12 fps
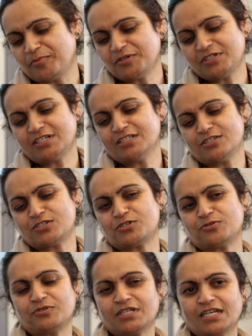reputed
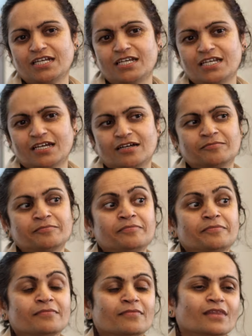institute in India,
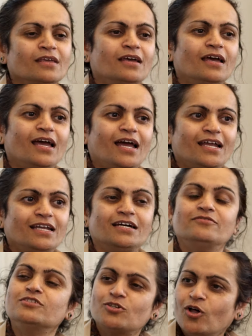and
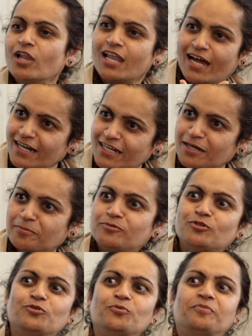I was all lined up
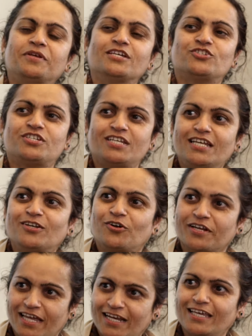to do PhD in
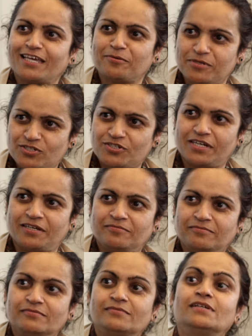organic chemistry.
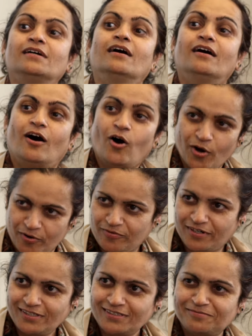
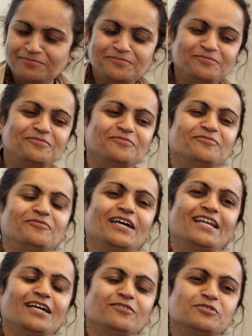However,
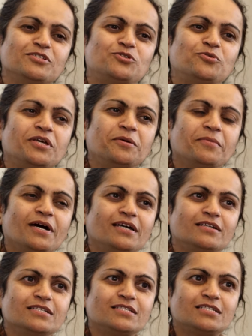when I was doing my
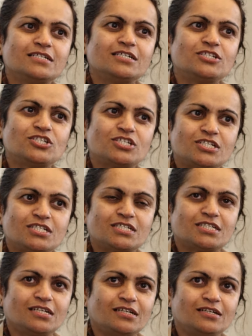research
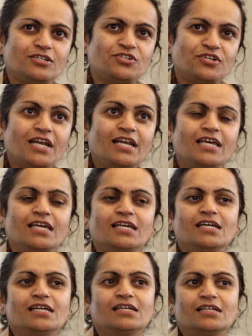
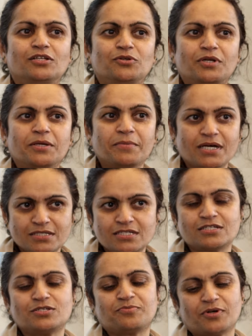training during
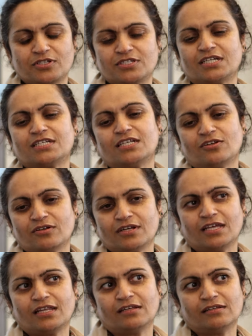master's project in
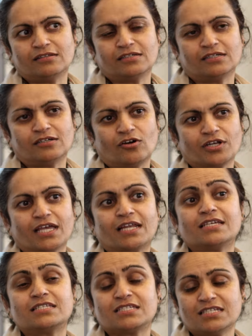
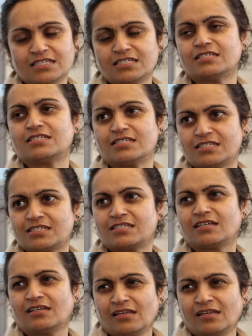organic synthesis,